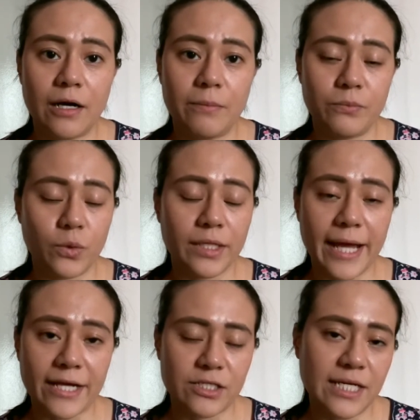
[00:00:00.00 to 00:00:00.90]
will
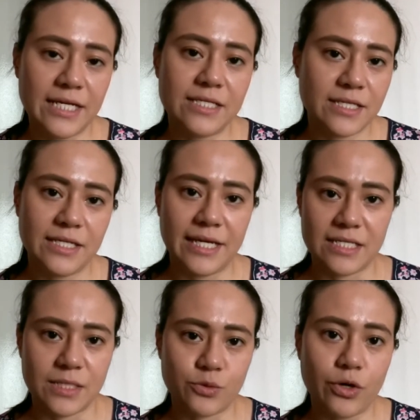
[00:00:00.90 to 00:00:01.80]
actually insert the
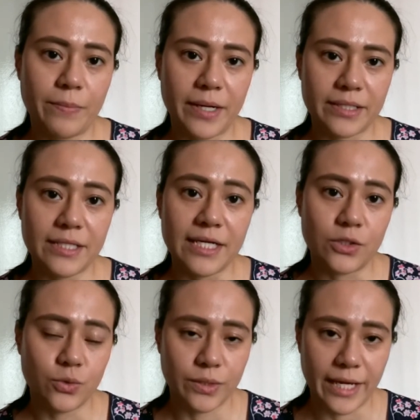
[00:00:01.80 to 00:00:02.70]
unsubscribe button
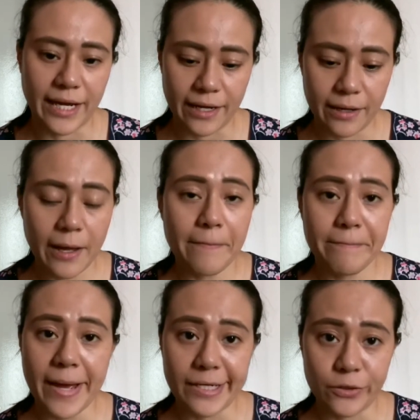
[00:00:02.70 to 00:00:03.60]
into their
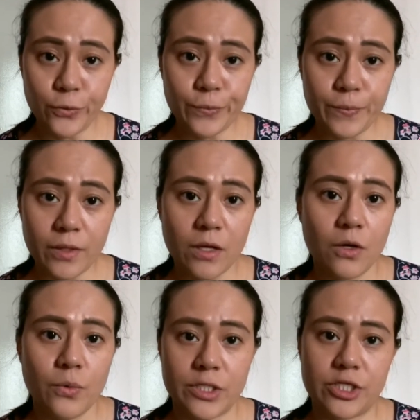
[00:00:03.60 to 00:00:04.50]
menu,
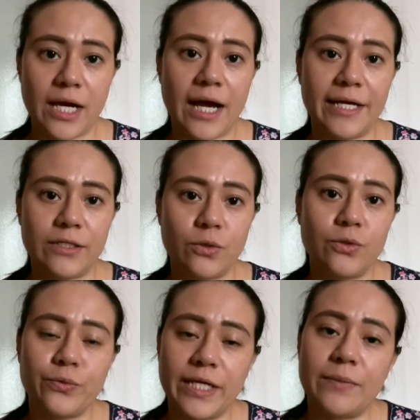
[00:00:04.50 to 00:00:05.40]
which I don't
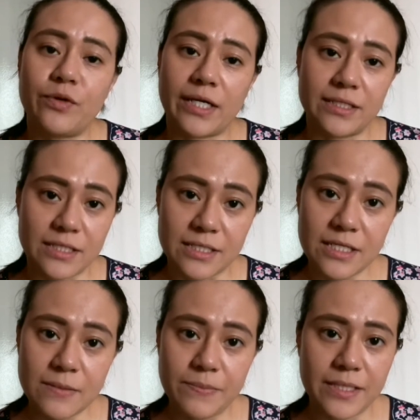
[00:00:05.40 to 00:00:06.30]
really practice
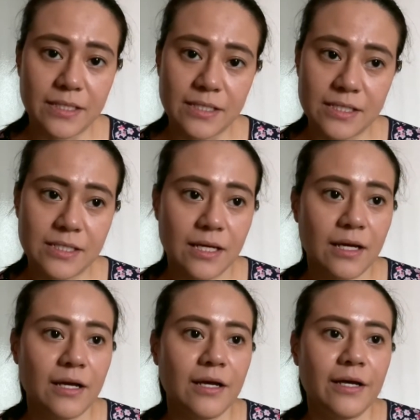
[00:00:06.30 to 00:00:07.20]
this, because
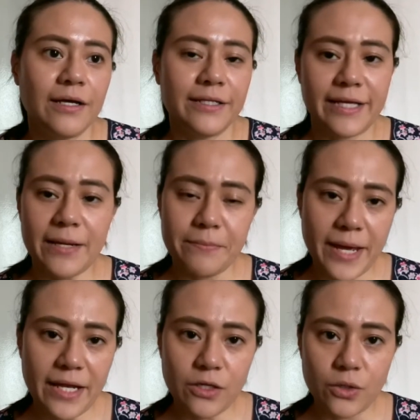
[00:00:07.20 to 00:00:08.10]
that
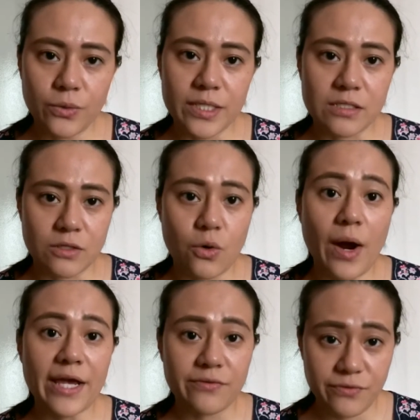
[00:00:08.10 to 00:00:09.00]
menu is
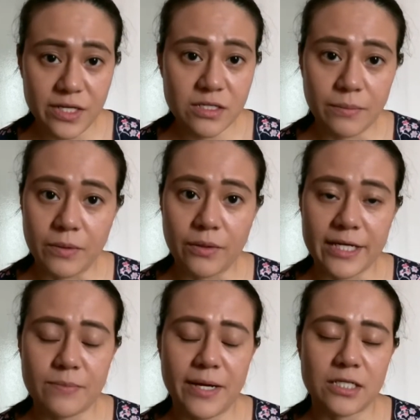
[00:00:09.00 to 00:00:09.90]
quite visible,
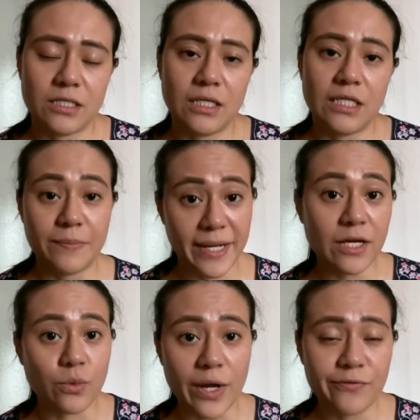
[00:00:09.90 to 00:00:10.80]
especially depending
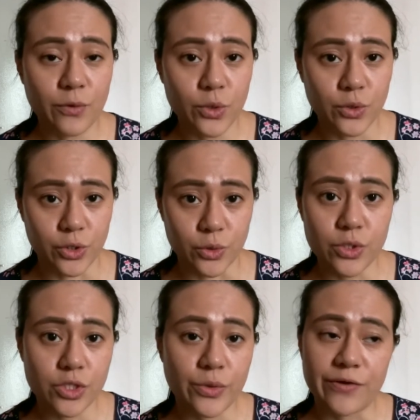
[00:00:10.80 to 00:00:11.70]
on what phone you use.
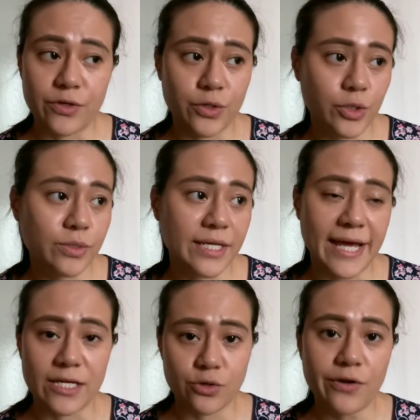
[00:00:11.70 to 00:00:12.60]
So if you use an
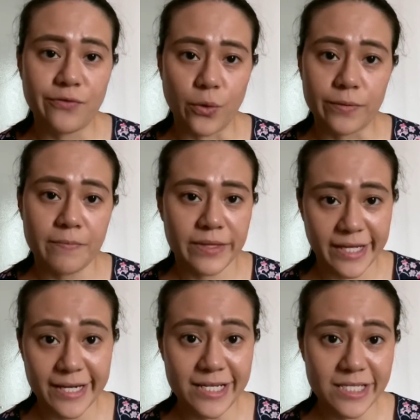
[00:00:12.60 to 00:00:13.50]
Android phone, that
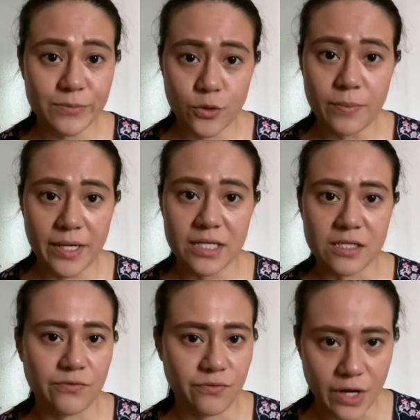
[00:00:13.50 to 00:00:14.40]
unsubscribe button
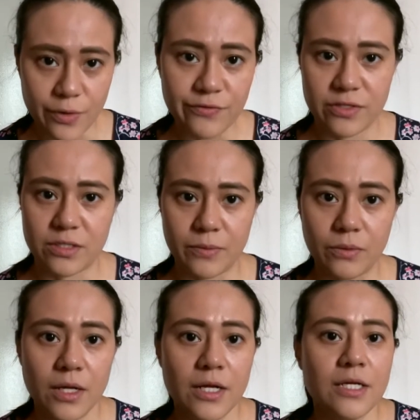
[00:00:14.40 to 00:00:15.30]
is very visible.
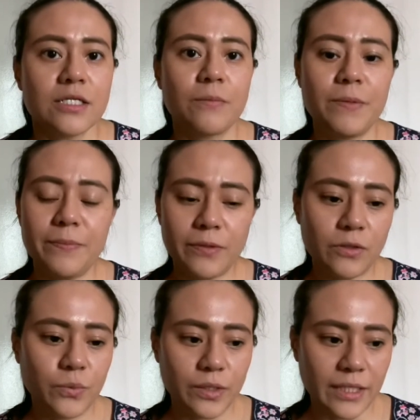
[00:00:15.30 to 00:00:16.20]
So people
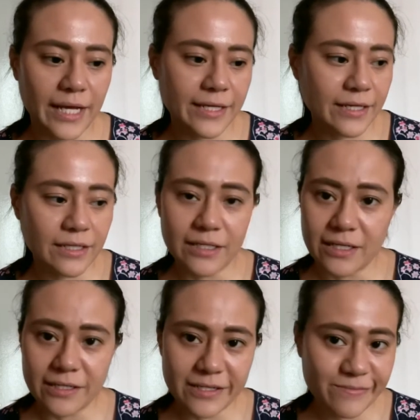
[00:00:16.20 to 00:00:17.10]
will
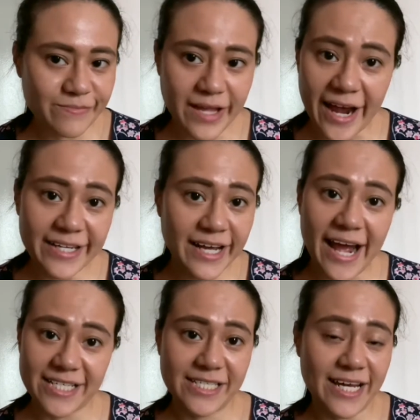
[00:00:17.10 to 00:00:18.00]
either
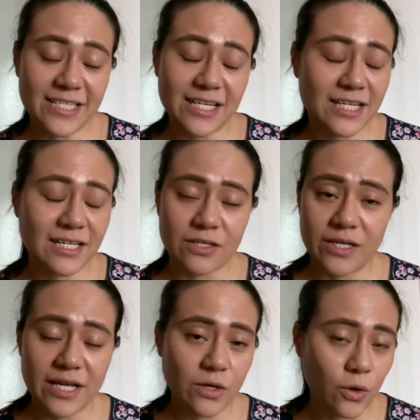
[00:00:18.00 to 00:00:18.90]
accidentally click on
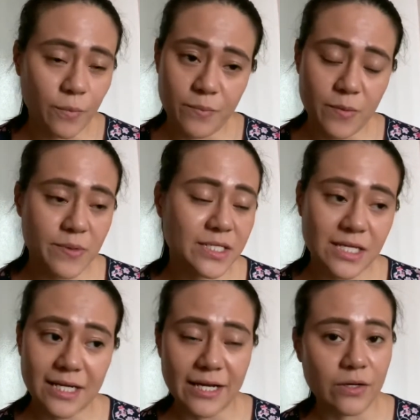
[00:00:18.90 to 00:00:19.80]
it or purposely
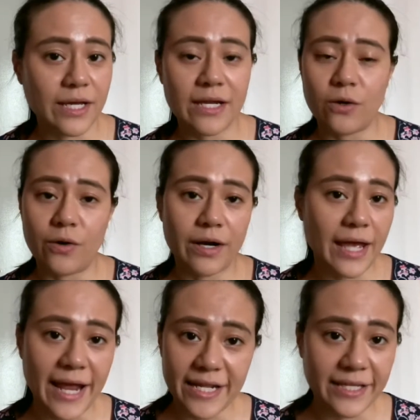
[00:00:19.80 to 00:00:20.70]
click on it or
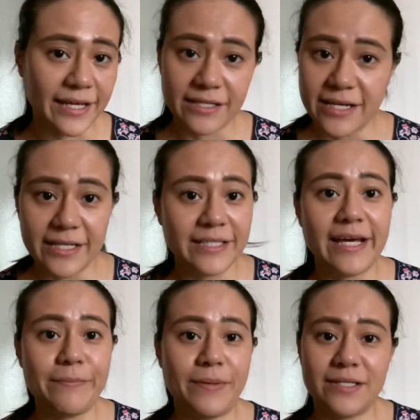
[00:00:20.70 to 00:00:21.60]
anything.
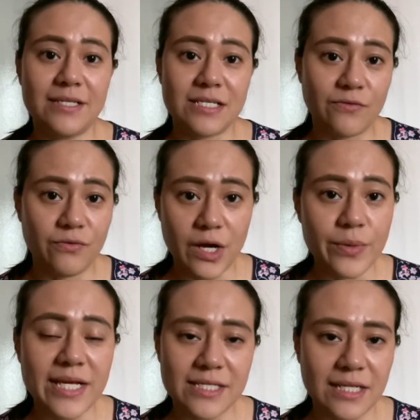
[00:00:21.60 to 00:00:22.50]
That button is very
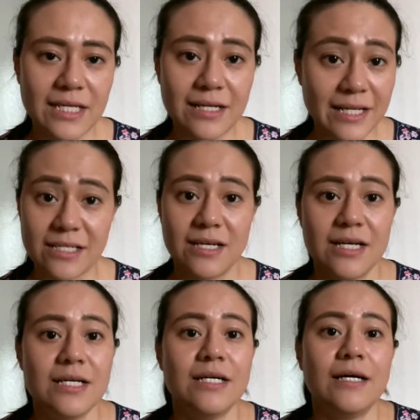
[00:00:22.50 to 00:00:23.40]
easily clicked.
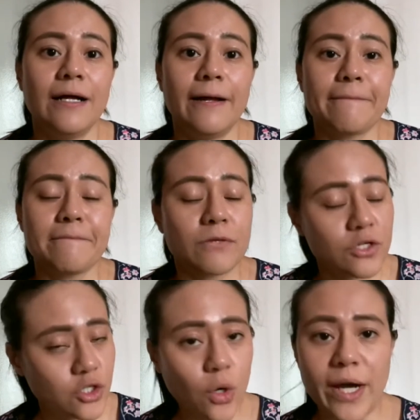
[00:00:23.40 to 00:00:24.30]

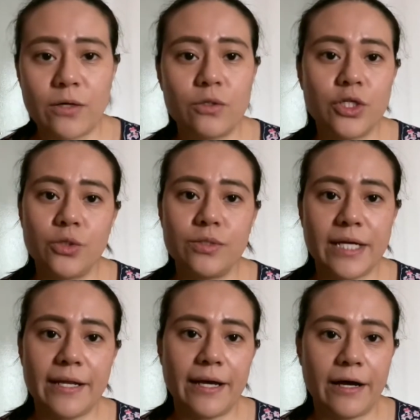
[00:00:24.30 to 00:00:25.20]
So I don't use
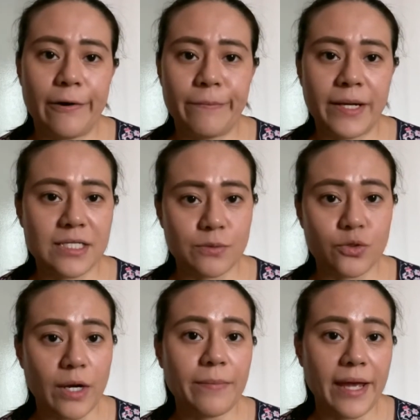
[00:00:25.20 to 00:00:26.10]
that
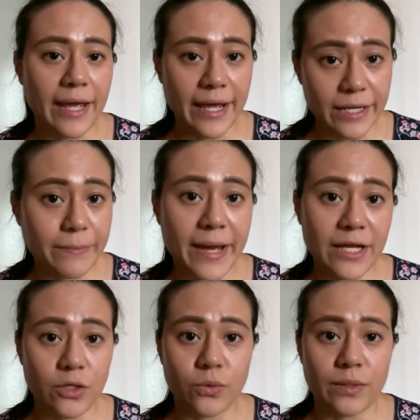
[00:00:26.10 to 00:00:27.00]
unsubscribe in the
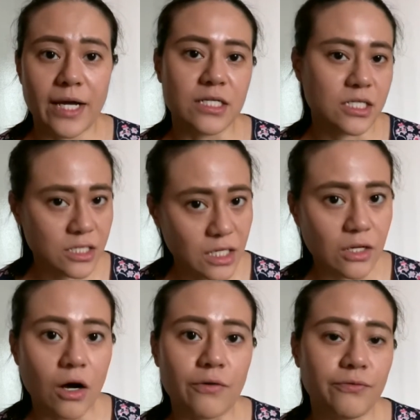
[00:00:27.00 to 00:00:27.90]
menu. I just turn it
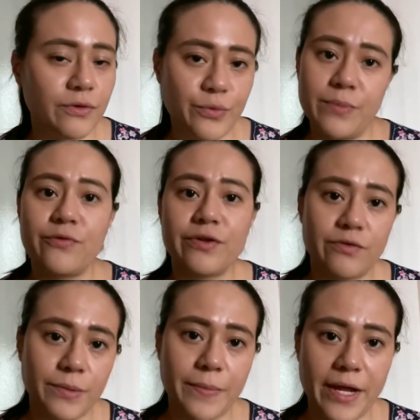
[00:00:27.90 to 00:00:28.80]
off, remove it
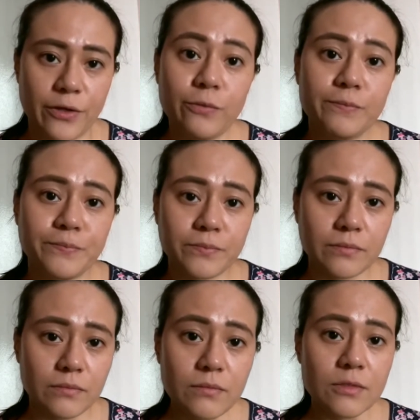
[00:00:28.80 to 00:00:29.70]
from the menu.
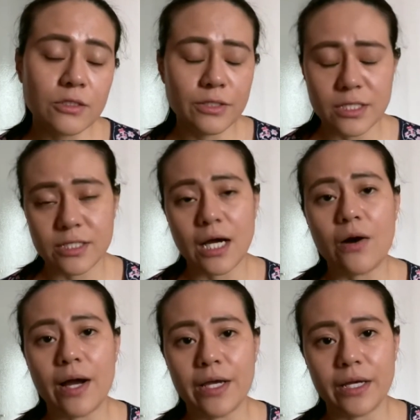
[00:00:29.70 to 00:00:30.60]
So this is how
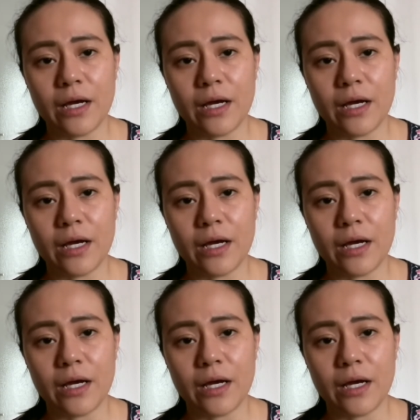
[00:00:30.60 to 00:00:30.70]
I